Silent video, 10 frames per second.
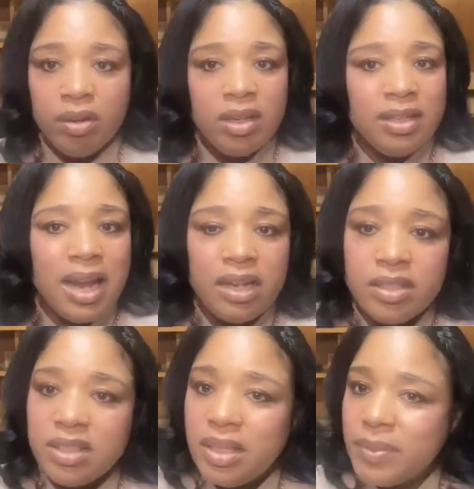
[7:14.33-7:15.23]
Dr.
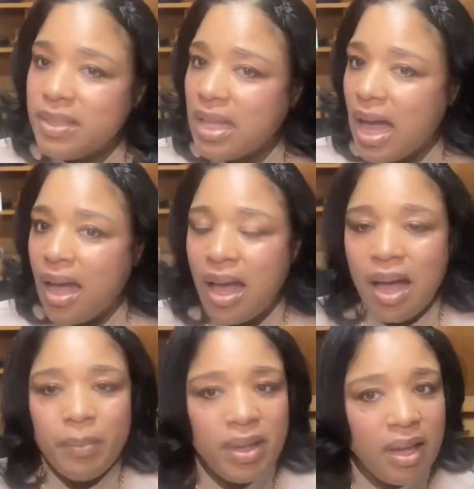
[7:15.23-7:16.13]
Simmons,
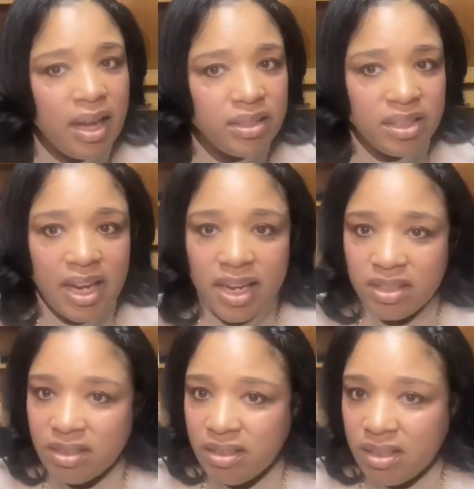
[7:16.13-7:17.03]
I'm an
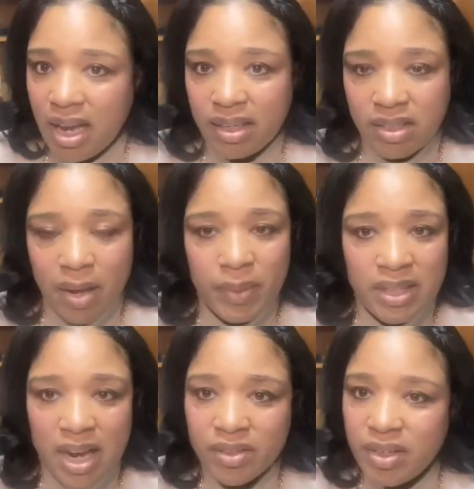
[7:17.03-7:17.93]
education doctor. I'm a
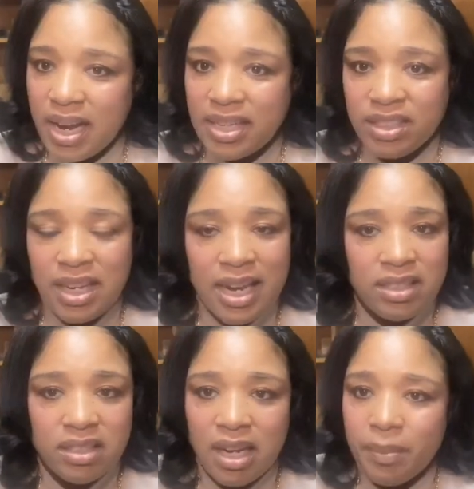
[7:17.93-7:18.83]
doctor in
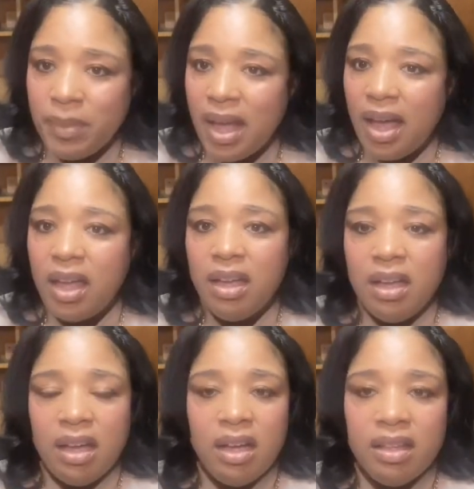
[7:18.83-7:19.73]
education. I'm not
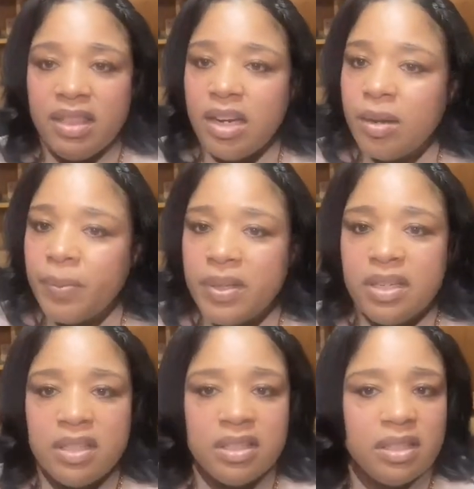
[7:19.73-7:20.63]
a
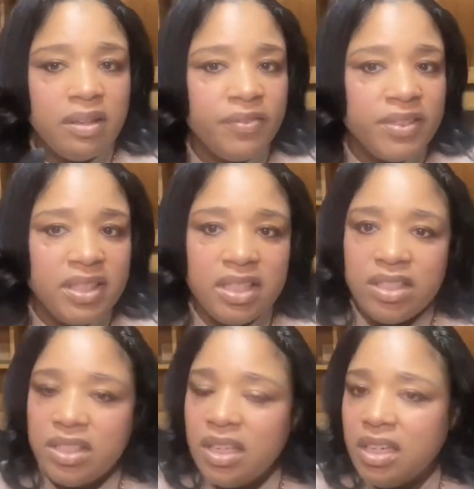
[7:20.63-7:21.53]
therapist, a
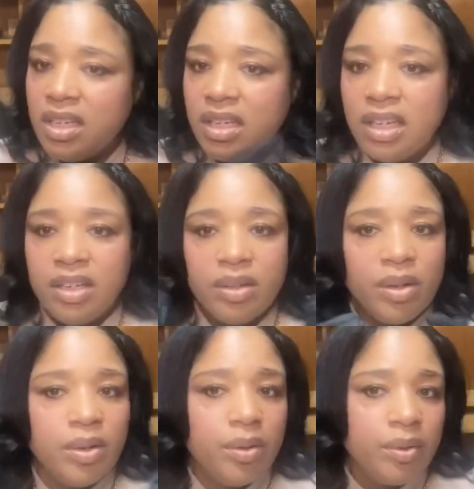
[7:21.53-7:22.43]
physician,
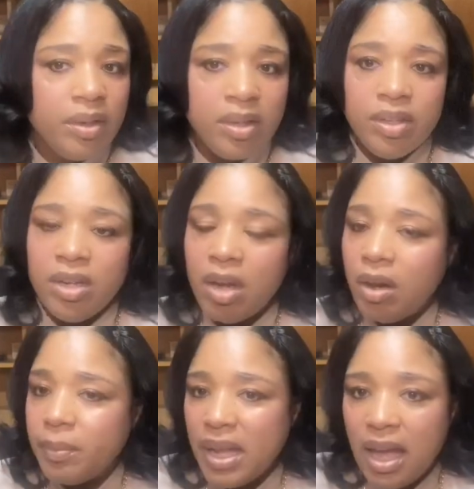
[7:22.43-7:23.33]
clinical. No,
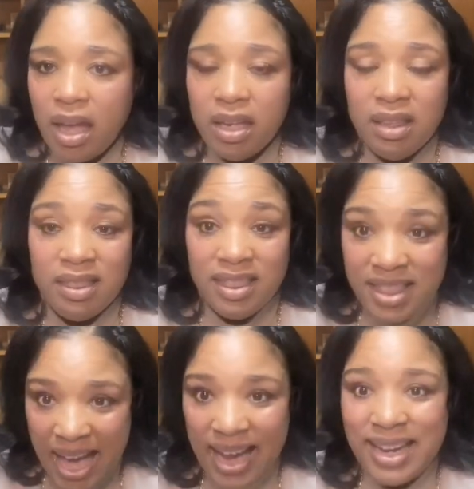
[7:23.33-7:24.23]
I'm not
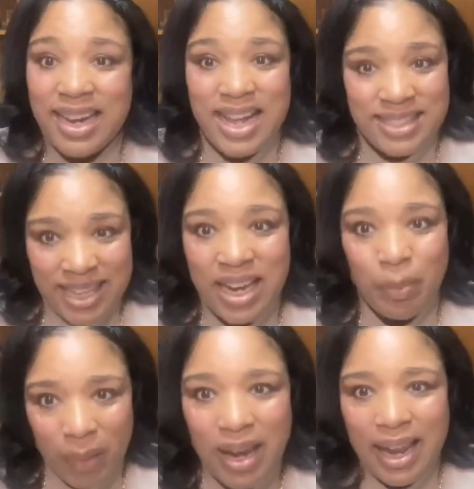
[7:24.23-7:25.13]
that. And I stay in
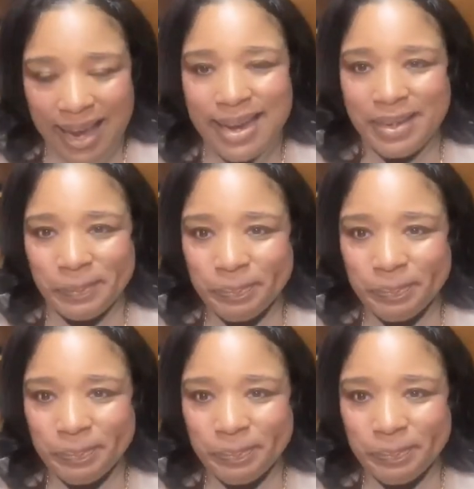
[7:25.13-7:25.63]
my lane.